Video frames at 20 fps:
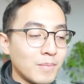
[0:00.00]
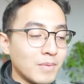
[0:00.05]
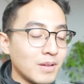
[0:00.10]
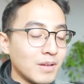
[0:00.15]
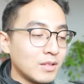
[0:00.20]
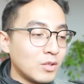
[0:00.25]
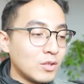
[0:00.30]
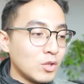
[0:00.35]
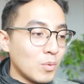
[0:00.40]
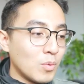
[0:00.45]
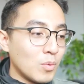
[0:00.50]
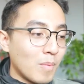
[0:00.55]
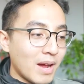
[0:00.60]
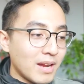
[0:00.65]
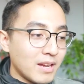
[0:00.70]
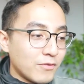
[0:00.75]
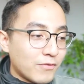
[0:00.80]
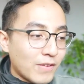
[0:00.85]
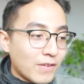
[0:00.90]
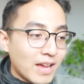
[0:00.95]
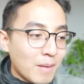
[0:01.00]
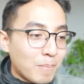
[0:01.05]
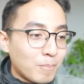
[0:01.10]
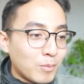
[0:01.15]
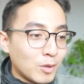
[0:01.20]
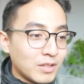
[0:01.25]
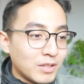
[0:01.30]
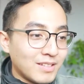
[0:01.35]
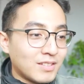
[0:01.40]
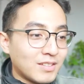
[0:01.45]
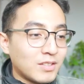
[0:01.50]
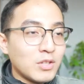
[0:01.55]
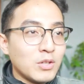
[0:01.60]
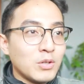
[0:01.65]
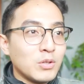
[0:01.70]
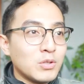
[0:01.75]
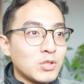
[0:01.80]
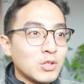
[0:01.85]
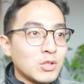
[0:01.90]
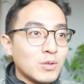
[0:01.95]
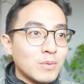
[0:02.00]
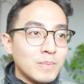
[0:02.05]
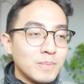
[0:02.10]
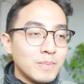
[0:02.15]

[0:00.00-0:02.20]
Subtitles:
Do you mind if I upload this to YouTube?